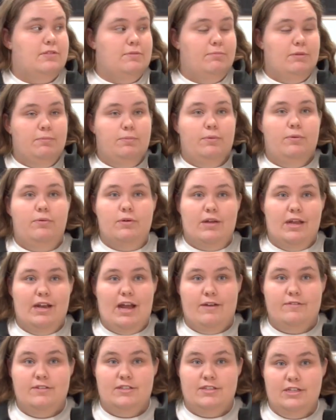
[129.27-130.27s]
some people can
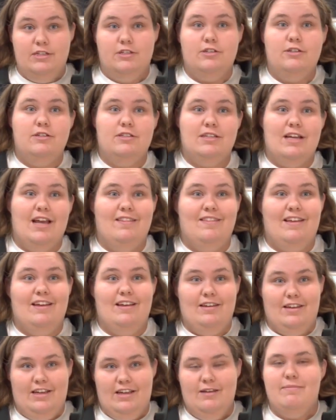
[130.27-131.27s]
have seizures and
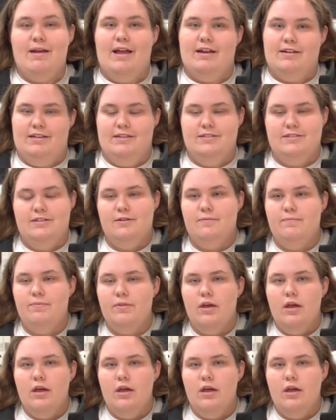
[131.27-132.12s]
they need magnesium.